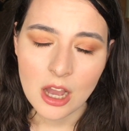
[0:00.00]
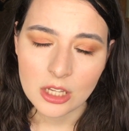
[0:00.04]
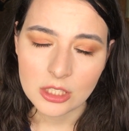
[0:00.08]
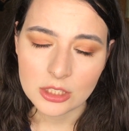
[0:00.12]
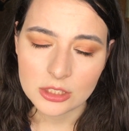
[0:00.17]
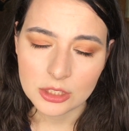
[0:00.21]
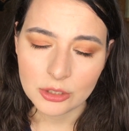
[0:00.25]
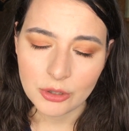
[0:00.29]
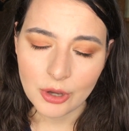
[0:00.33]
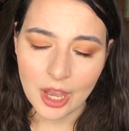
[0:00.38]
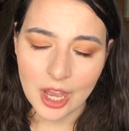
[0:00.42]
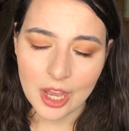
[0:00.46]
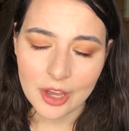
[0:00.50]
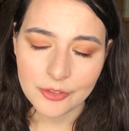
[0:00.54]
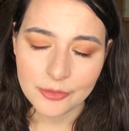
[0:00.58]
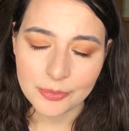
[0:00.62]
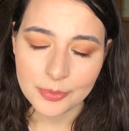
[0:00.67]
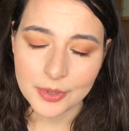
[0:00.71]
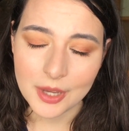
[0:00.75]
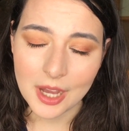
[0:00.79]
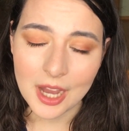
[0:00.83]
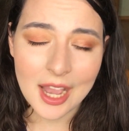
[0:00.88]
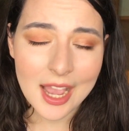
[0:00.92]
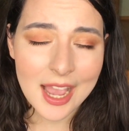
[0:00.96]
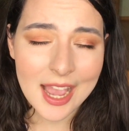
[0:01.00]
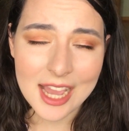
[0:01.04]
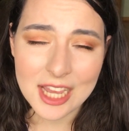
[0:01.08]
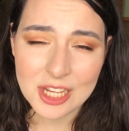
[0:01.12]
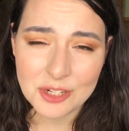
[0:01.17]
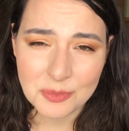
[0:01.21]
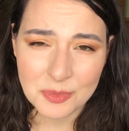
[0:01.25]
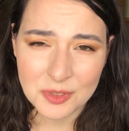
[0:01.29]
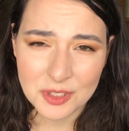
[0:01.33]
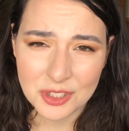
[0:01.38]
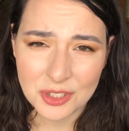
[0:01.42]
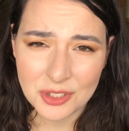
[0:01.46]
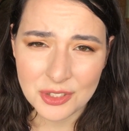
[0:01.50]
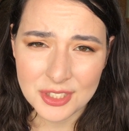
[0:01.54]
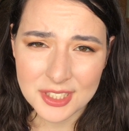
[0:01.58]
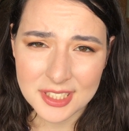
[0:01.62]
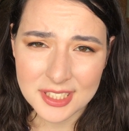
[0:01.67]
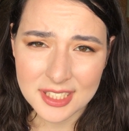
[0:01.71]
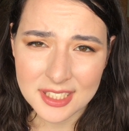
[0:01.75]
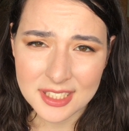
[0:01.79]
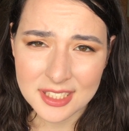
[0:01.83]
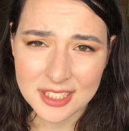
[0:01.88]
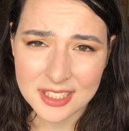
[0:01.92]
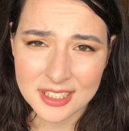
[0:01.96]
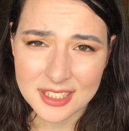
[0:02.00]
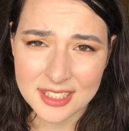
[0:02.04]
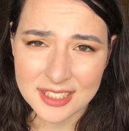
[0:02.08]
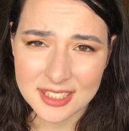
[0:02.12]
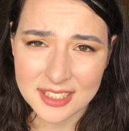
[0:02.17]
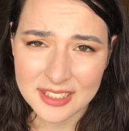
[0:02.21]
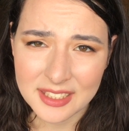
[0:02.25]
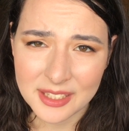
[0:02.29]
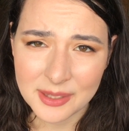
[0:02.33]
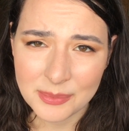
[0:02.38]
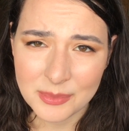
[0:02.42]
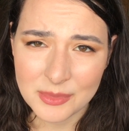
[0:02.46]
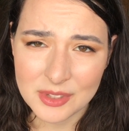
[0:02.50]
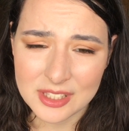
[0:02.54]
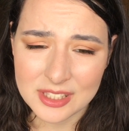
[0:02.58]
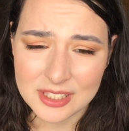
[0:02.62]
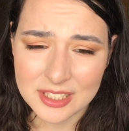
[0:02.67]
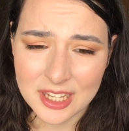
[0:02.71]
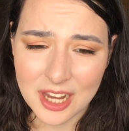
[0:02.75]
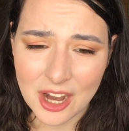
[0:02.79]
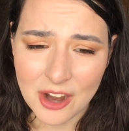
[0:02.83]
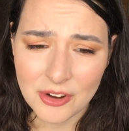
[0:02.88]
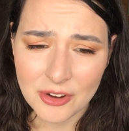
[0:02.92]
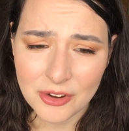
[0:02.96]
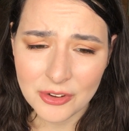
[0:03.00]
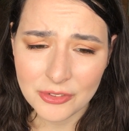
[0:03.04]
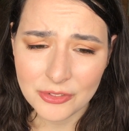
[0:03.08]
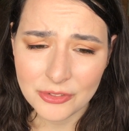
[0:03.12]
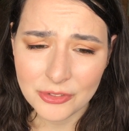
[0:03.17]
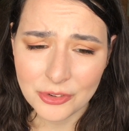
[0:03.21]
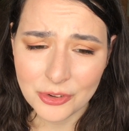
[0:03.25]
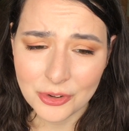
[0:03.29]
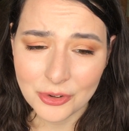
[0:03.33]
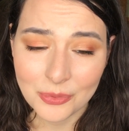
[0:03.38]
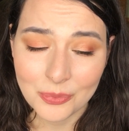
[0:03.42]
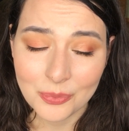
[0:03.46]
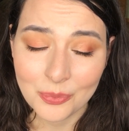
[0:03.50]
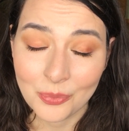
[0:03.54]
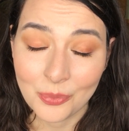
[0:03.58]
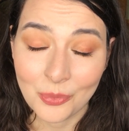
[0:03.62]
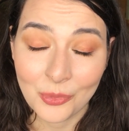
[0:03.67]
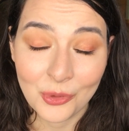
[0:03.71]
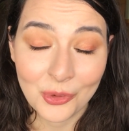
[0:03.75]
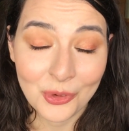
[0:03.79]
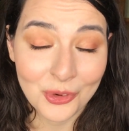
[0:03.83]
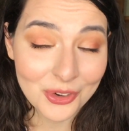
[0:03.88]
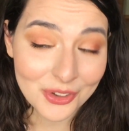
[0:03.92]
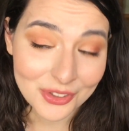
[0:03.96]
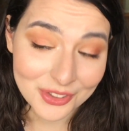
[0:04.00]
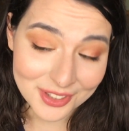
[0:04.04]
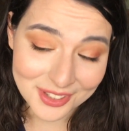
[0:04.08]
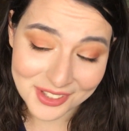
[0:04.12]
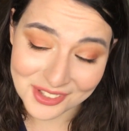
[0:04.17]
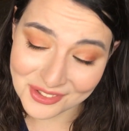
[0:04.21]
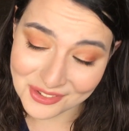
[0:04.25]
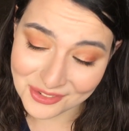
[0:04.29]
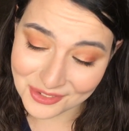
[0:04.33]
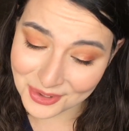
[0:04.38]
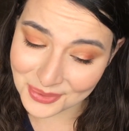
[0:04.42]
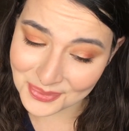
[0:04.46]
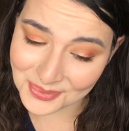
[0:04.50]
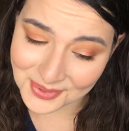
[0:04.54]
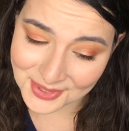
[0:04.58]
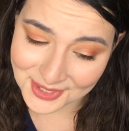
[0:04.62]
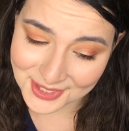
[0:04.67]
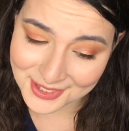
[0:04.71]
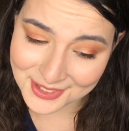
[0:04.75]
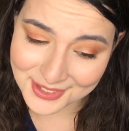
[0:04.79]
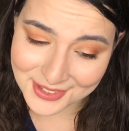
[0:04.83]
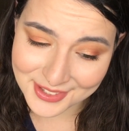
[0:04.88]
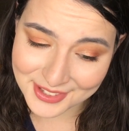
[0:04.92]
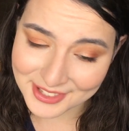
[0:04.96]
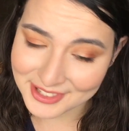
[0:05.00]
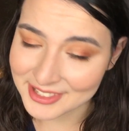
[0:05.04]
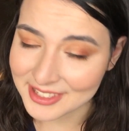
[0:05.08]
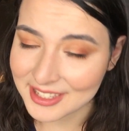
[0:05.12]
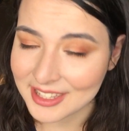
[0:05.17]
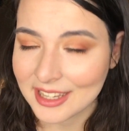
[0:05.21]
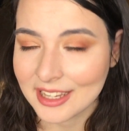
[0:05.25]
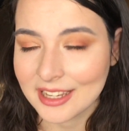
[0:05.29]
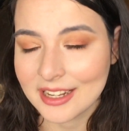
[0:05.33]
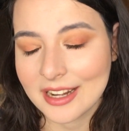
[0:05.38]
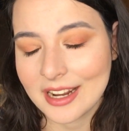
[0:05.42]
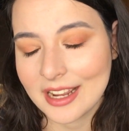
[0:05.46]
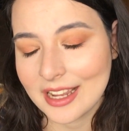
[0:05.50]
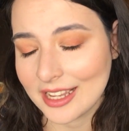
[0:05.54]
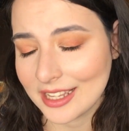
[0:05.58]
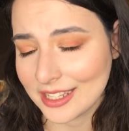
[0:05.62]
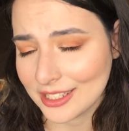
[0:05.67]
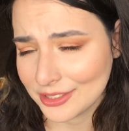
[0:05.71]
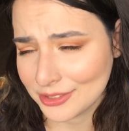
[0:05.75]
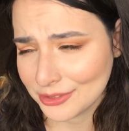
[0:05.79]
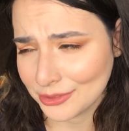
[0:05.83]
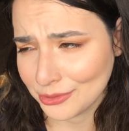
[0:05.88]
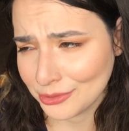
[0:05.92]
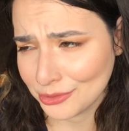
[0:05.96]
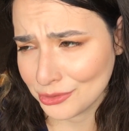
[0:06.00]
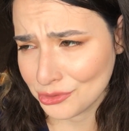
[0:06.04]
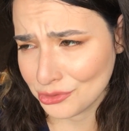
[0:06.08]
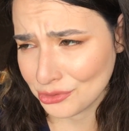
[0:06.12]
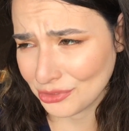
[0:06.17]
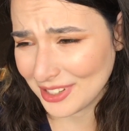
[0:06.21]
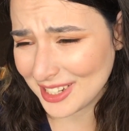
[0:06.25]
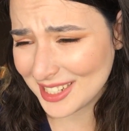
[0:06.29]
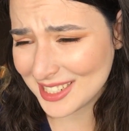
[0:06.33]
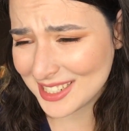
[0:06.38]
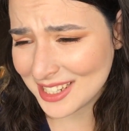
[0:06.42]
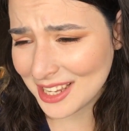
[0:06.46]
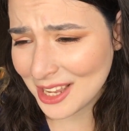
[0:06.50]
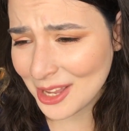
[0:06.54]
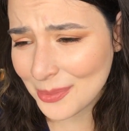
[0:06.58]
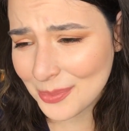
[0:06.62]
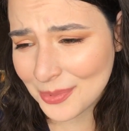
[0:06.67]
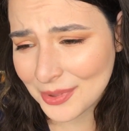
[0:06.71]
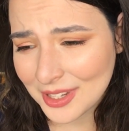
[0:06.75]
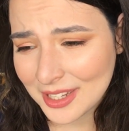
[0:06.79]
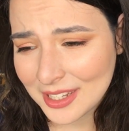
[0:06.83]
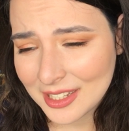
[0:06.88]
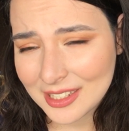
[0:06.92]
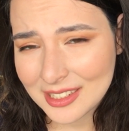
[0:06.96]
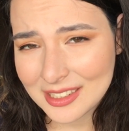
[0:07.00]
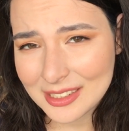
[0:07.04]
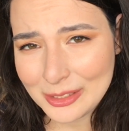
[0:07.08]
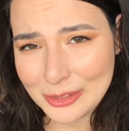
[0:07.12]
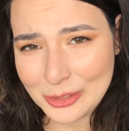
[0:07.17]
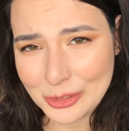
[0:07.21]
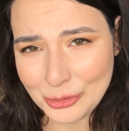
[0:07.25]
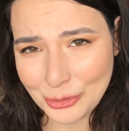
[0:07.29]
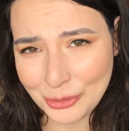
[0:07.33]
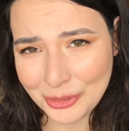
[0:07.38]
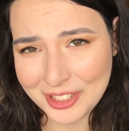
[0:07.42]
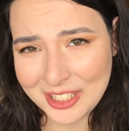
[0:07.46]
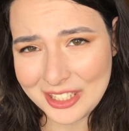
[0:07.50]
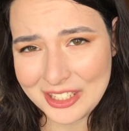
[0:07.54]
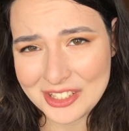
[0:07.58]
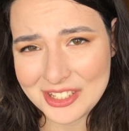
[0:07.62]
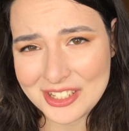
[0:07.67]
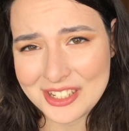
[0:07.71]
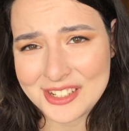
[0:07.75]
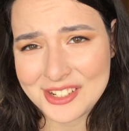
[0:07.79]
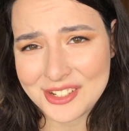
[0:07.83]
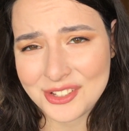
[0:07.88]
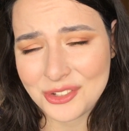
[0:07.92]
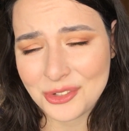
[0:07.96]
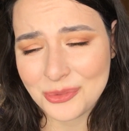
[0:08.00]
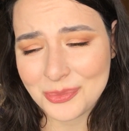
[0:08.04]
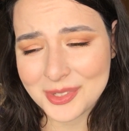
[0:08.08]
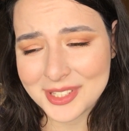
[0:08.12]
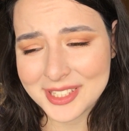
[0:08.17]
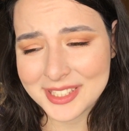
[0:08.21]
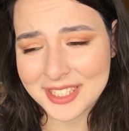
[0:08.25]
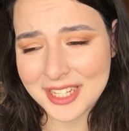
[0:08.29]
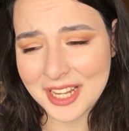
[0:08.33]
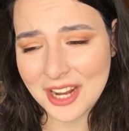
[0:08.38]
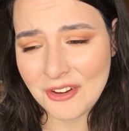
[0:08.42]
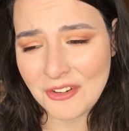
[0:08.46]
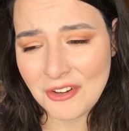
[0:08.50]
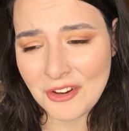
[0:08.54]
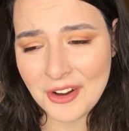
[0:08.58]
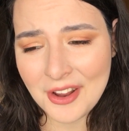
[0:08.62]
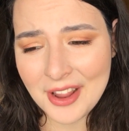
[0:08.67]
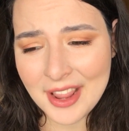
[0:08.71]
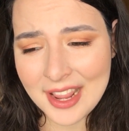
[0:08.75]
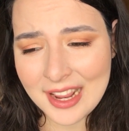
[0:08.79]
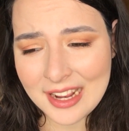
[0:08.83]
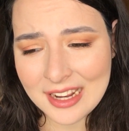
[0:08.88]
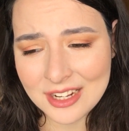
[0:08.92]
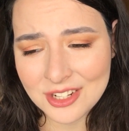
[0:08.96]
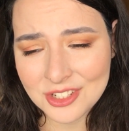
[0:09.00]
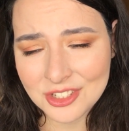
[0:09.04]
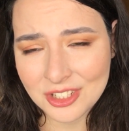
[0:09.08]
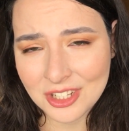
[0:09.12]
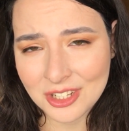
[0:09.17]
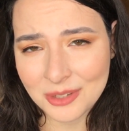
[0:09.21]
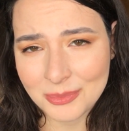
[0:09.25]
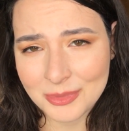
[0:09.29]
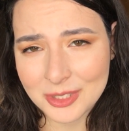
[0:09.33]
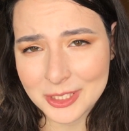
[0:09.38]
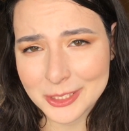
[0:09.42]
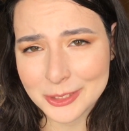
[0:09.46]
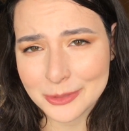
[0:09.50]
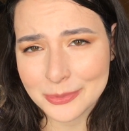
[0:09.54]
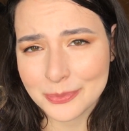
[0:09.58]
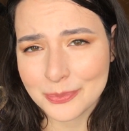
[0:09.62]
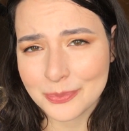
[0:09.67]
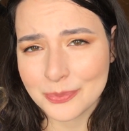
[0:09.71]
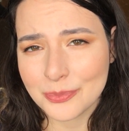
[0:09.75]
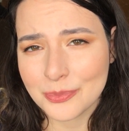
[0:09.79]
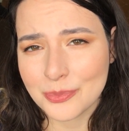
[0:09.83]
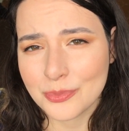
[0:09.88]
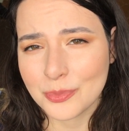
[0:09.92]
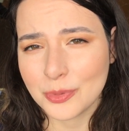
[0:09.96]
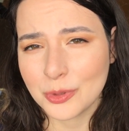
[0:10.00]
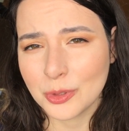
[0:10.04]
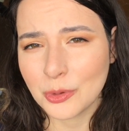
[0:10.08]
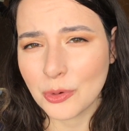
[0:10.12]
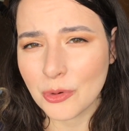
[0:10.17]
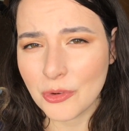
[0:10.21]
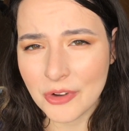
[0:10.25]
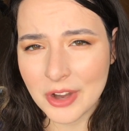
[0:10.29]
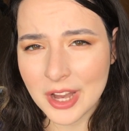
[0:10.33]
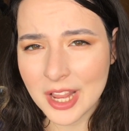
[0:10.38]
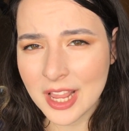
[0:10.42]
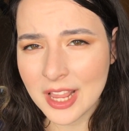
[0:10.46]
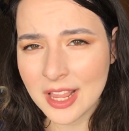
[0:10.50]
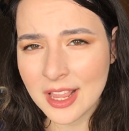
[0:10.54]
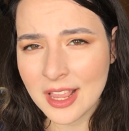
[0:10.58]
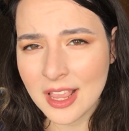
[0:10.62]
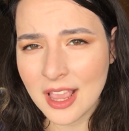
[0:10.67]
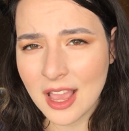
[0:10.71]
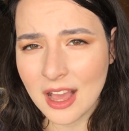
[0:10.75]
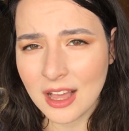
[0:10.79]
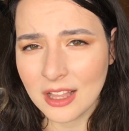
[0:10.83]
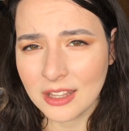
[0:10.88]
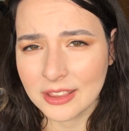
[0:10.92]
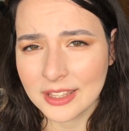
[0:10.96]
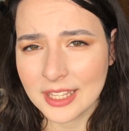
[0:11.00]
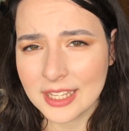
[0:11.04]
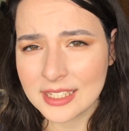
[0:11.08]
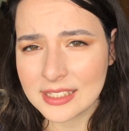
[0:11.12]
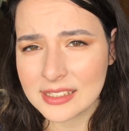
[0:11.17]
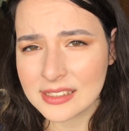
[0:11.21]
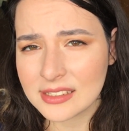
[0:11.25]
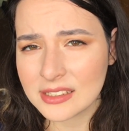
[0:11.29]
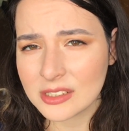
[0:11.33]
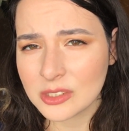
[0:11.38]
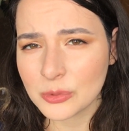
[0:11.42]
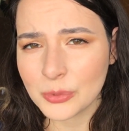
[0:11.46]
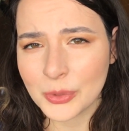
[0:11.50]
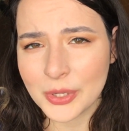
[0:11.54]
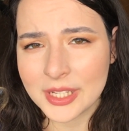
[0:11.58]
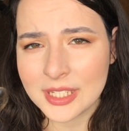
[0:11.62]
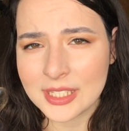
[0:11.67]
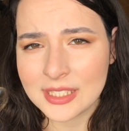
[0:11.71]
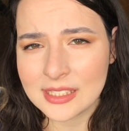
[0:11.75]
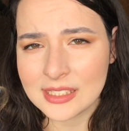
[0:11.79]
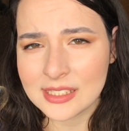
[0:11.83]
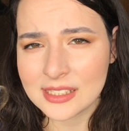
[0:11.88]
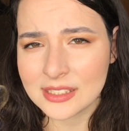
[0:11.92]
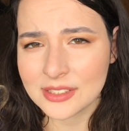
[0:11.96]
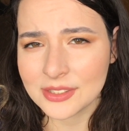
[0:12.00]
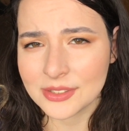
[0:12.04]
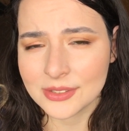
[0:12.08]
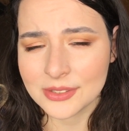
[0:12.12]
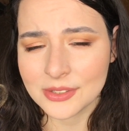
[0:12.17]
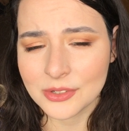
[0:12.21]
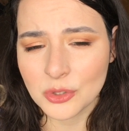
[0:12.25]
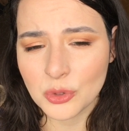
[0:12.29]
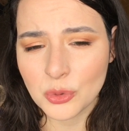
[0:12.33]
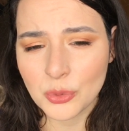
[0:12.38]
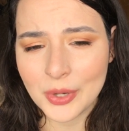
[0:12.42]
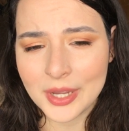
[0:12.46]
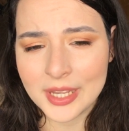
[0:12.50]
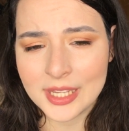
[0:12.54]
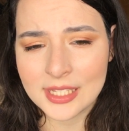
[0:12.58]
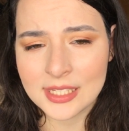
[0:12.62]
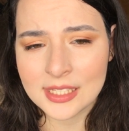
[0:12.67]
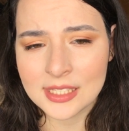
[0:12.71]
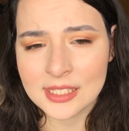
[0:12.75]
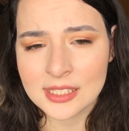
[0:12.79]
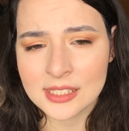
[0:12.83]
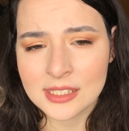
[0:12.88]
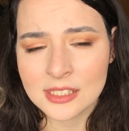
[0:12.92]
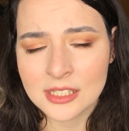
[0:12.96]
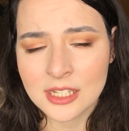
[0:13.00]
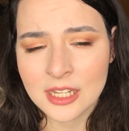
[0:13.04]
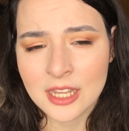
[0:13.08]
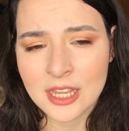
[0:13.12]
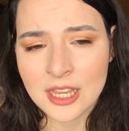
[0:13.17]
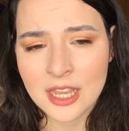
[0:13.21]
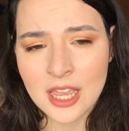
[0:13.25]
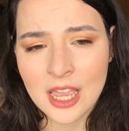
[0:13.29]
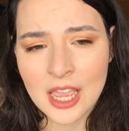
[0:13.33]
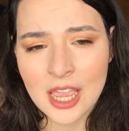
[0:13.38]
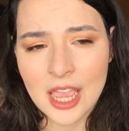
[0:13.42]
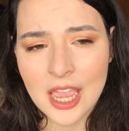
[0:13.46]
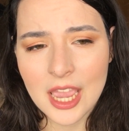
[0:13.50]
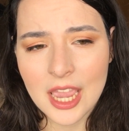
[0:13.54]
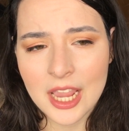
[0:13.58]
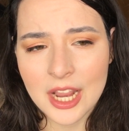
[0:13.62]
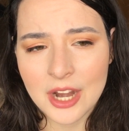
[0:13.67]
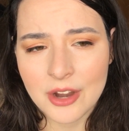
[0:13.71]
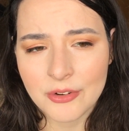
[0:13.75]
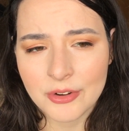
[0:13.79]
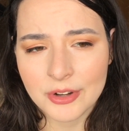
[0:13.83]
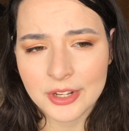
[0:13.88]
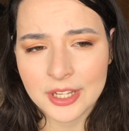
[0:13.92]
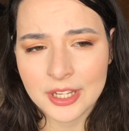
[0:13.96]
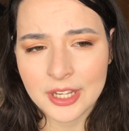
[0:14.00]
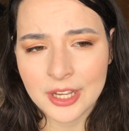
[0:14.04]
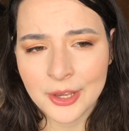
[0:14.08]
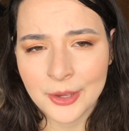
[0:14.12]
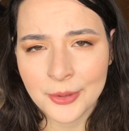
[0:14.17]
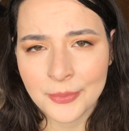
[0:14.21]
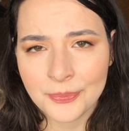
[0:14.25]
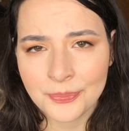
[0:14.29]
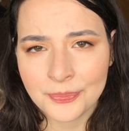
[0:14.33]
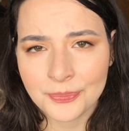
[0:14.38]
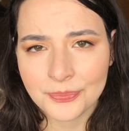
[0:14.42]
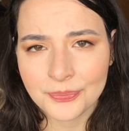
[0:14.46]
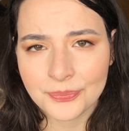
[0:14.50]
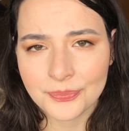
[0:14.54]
So I had been using the same mascara for more than 3 months. It has all dried up, so I needed a new mascara, and I'm exploring a less waste, zero waste area